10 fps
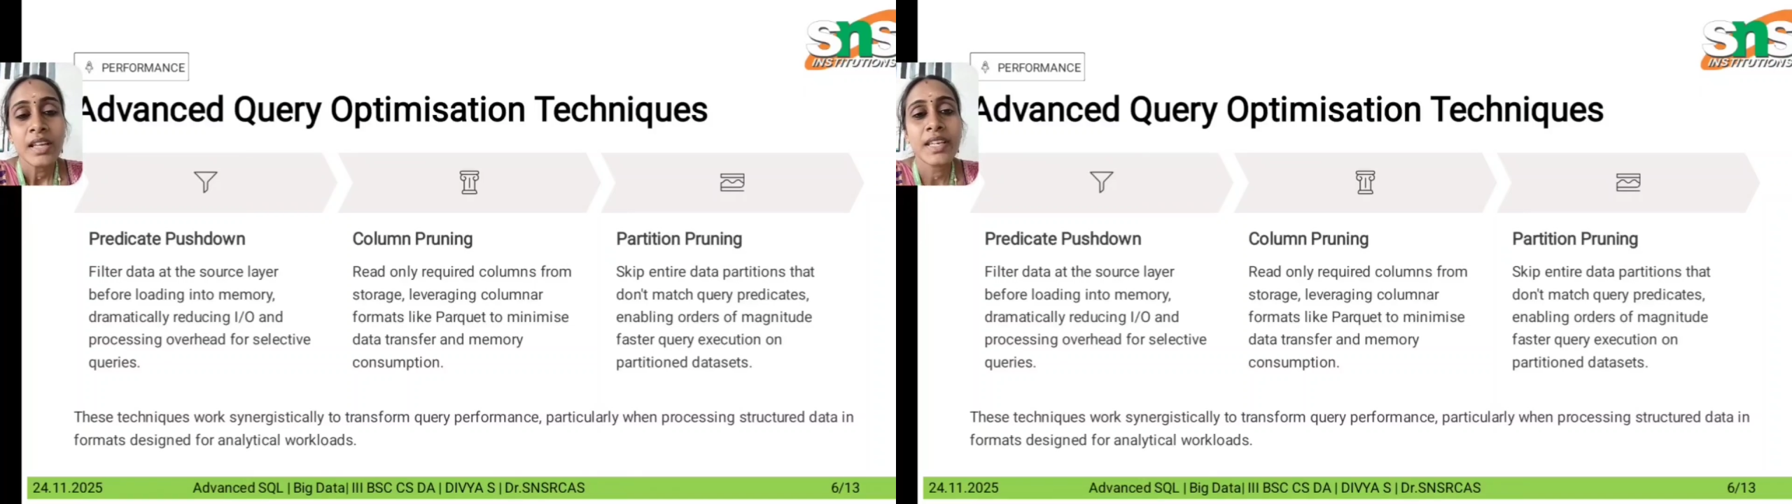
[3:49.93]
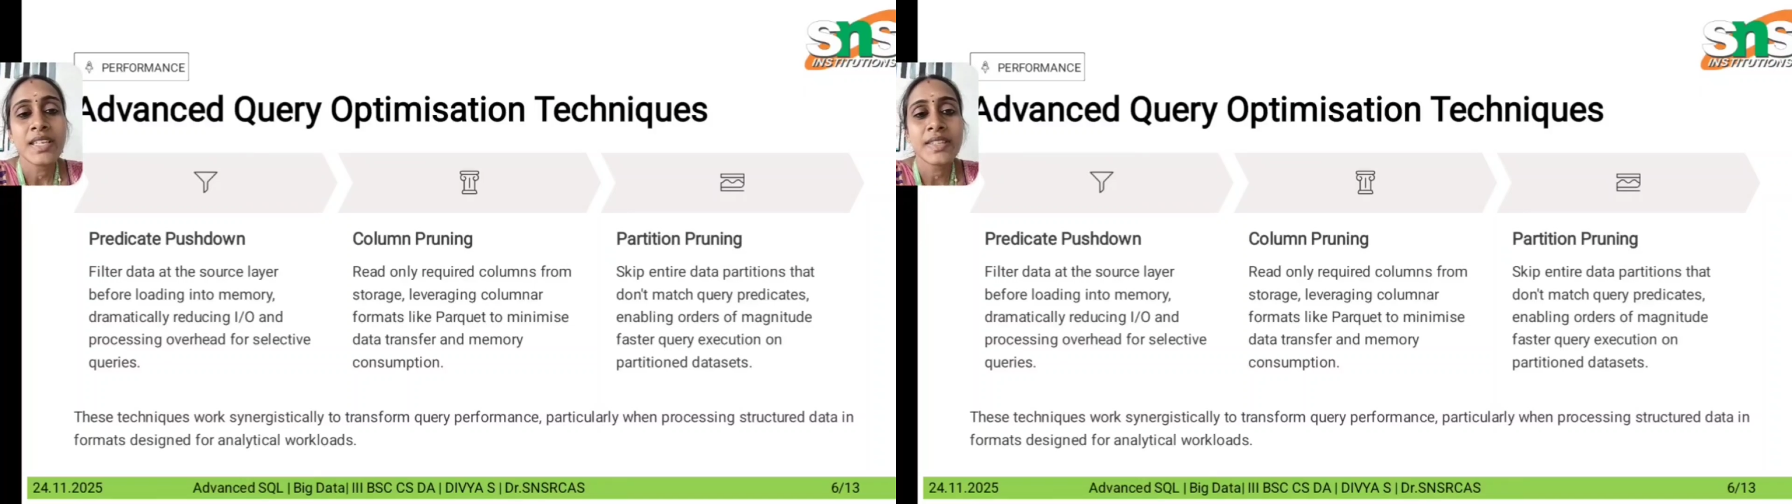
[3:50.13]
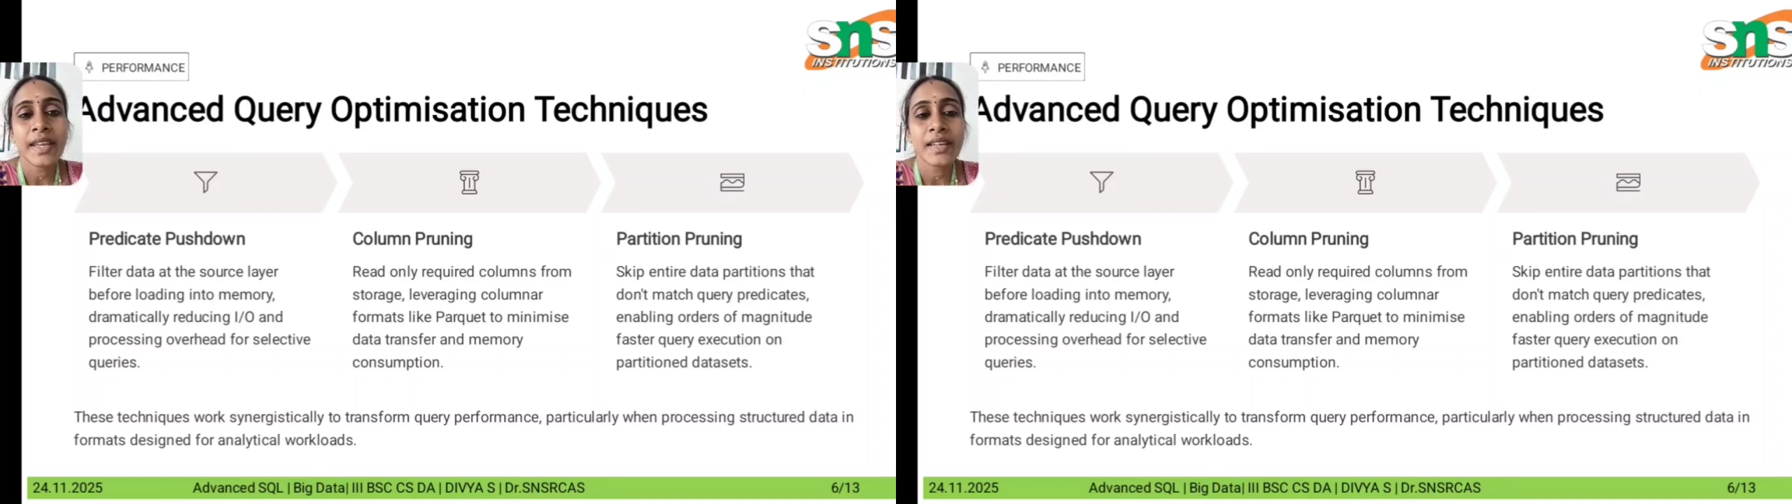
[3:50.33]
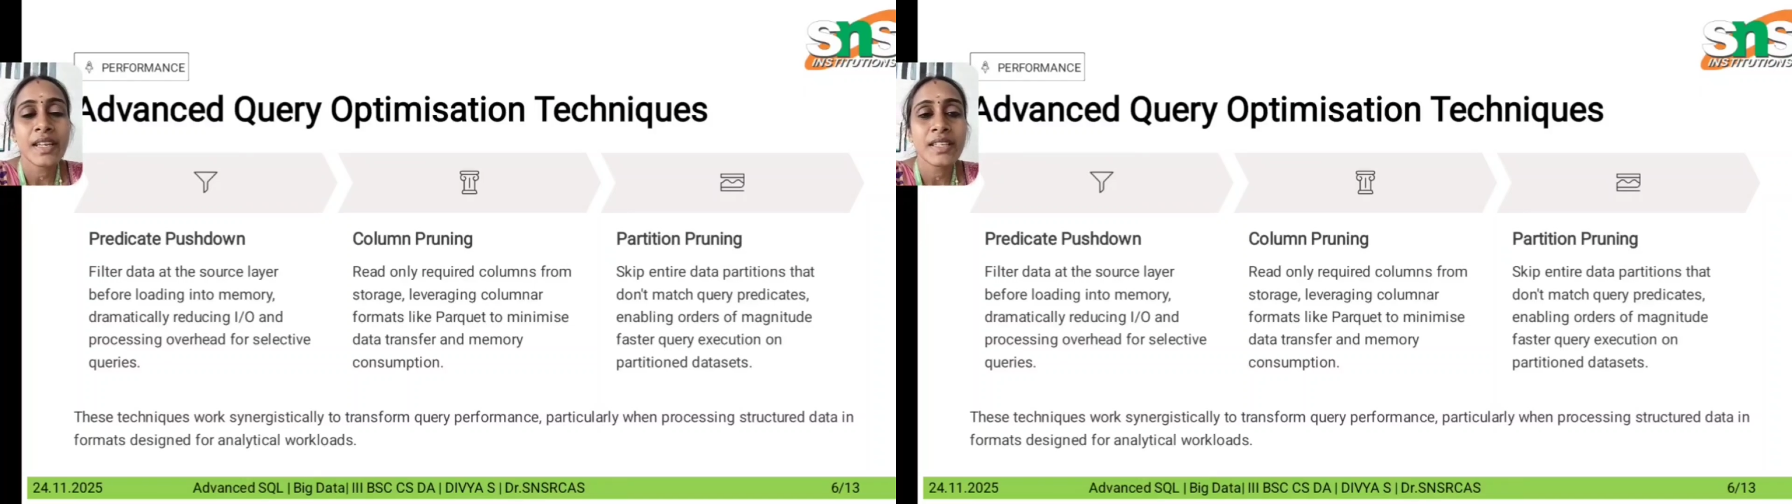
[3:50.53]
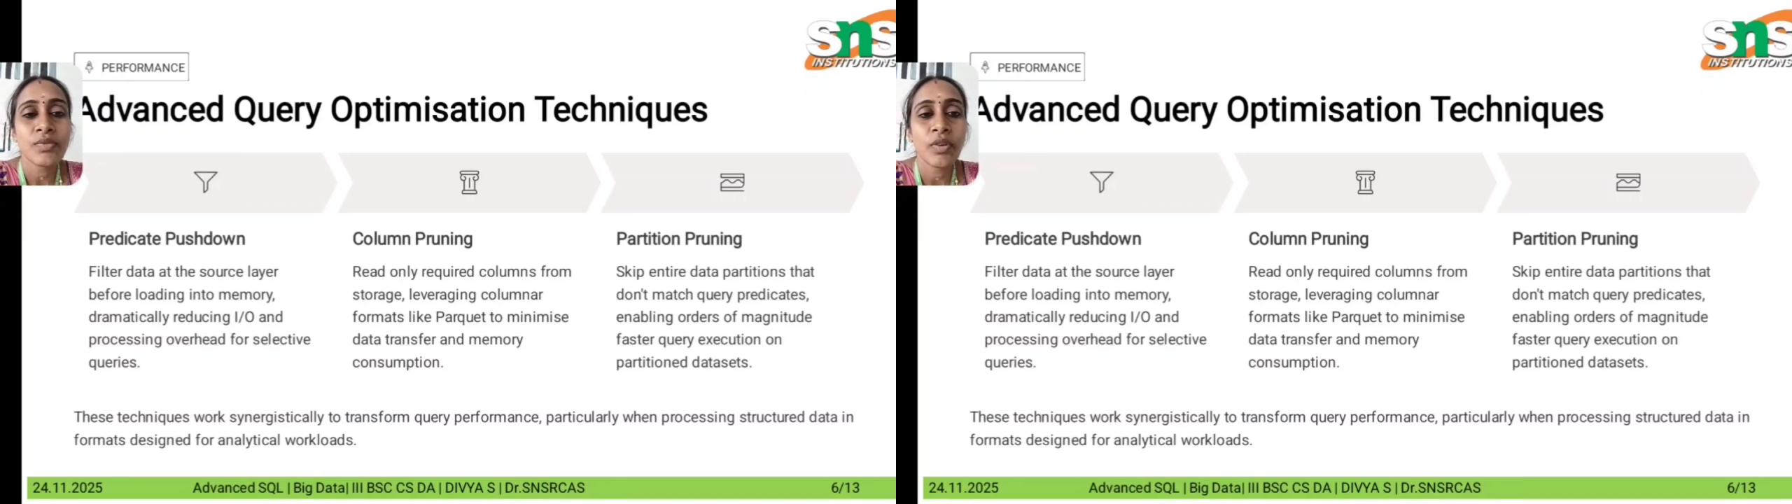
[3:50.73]
These
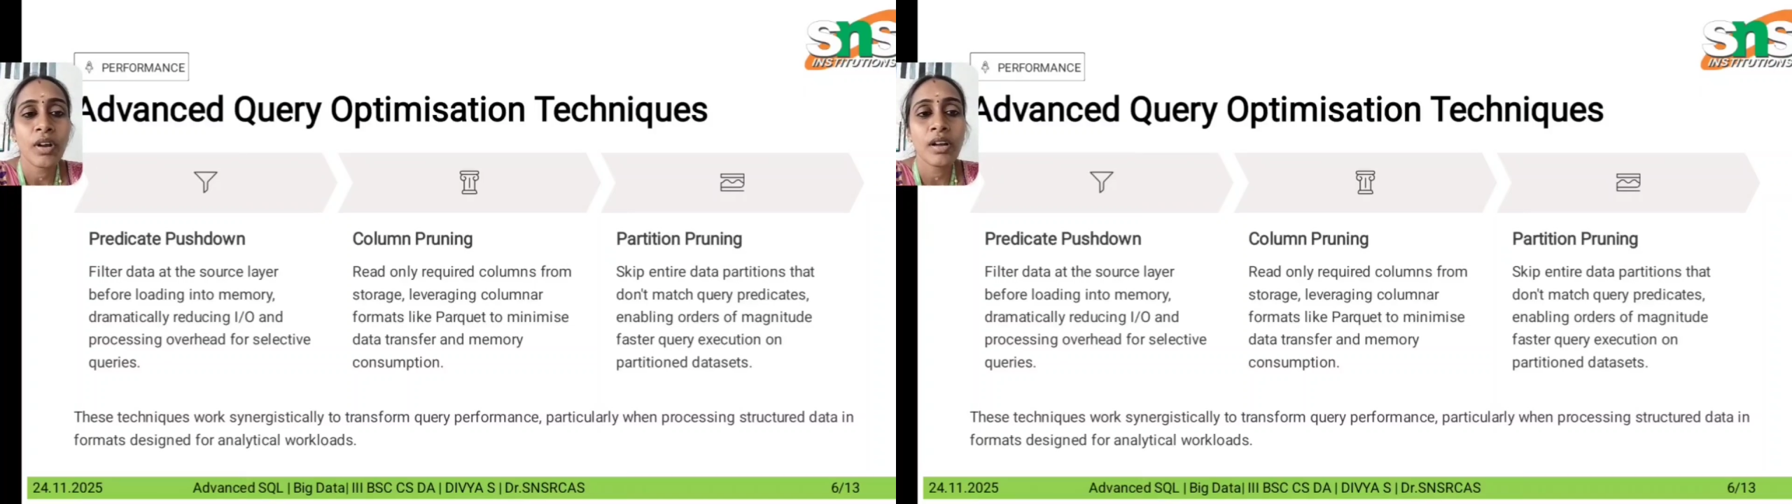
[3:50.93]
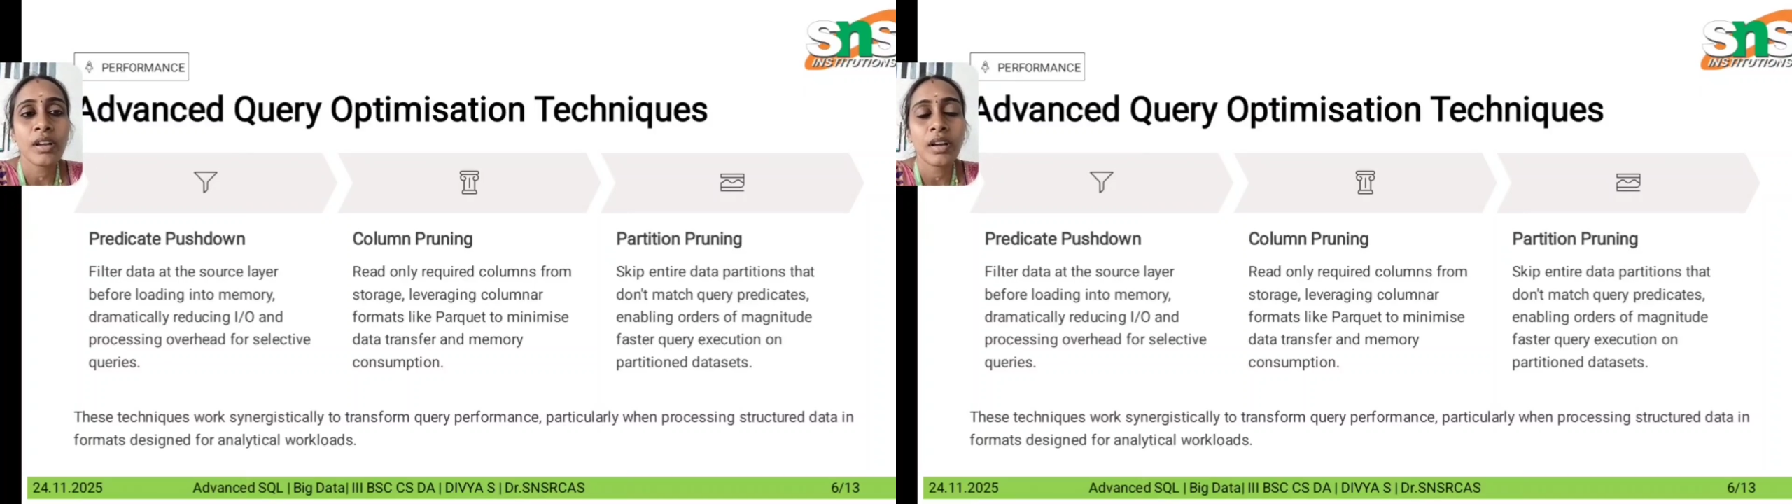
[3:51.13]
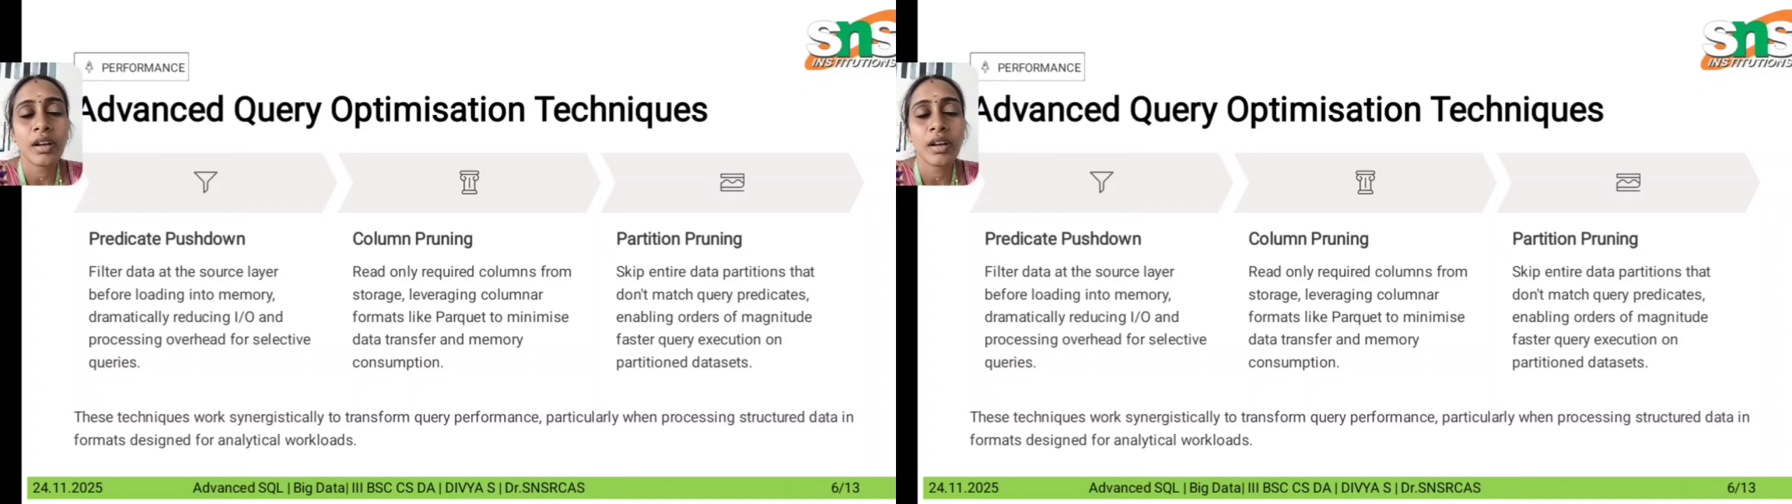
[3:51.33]
techniques work